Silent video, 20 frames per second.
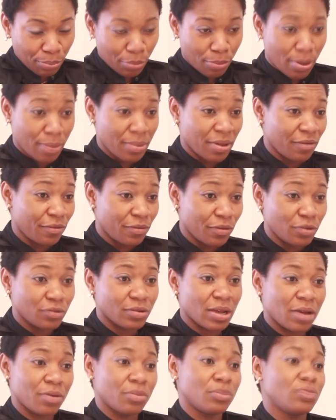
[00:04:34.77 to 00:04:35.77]
Probably in
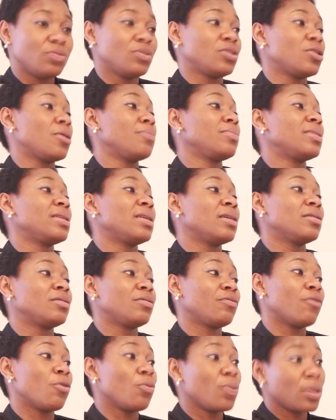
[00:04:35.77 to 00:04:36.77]
future I could do something else
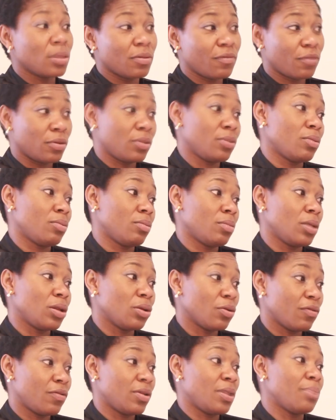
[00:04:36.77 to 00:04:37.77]
for
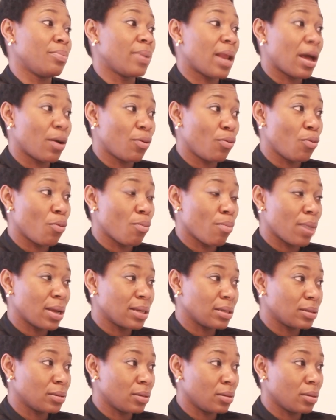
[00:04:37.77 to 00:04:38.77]
the black
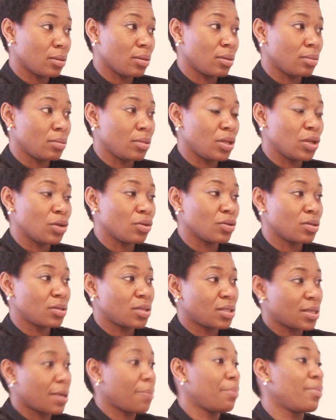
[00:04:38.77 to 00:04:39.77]
woman,
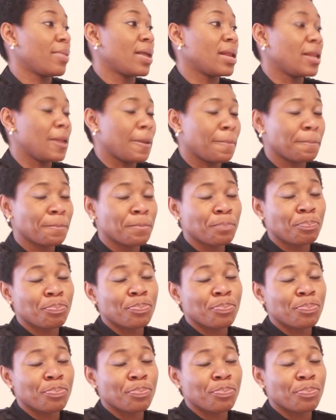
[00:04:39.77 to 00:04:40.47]
separately.